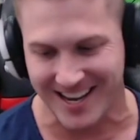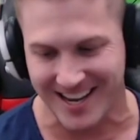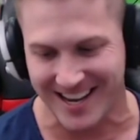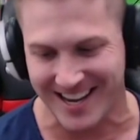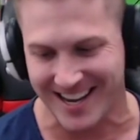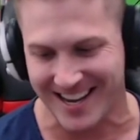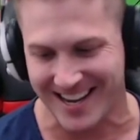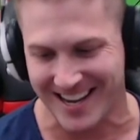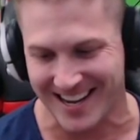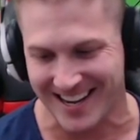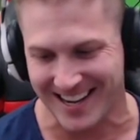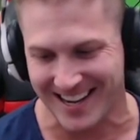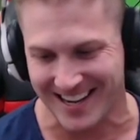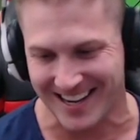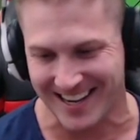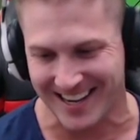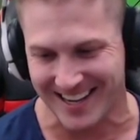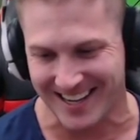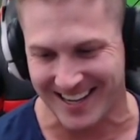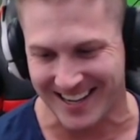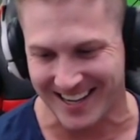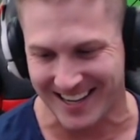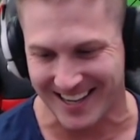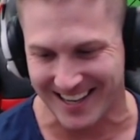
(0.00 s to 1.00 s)

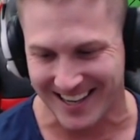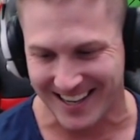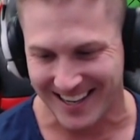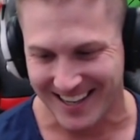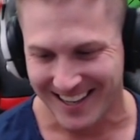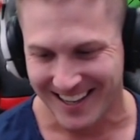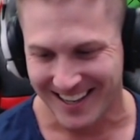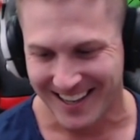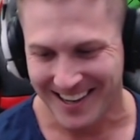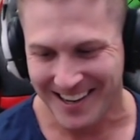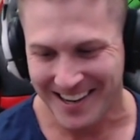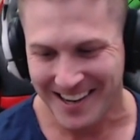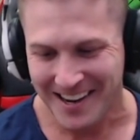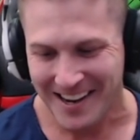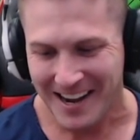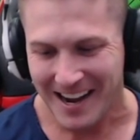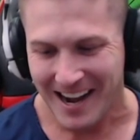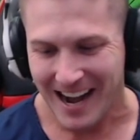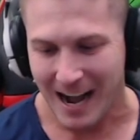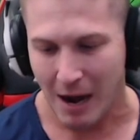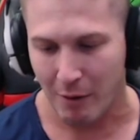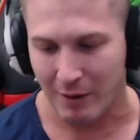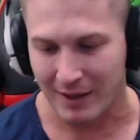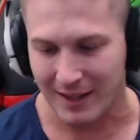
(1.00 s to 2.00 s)

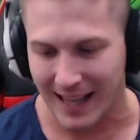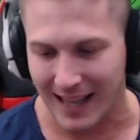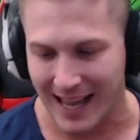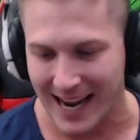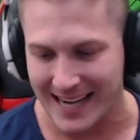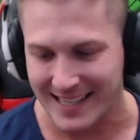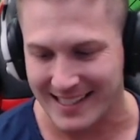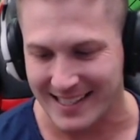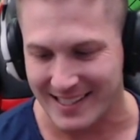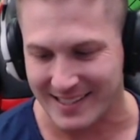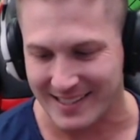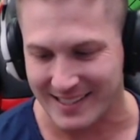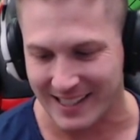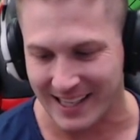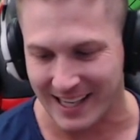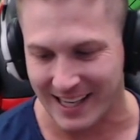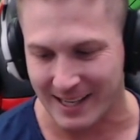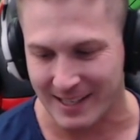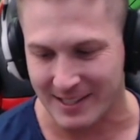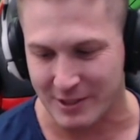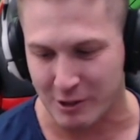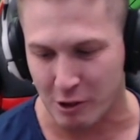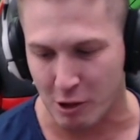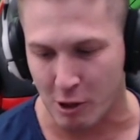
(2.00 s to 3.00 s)
I would like to
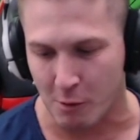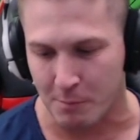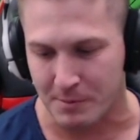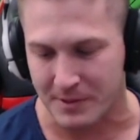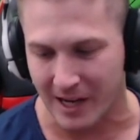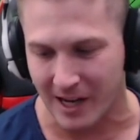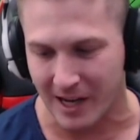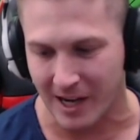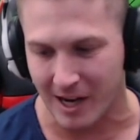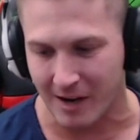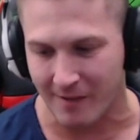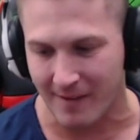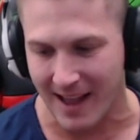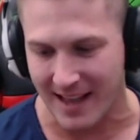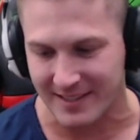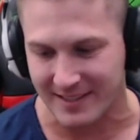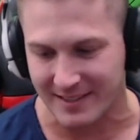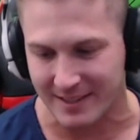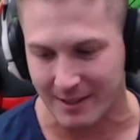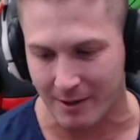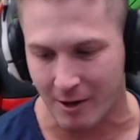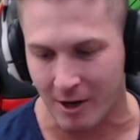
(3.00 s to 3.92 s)
see dupes of S.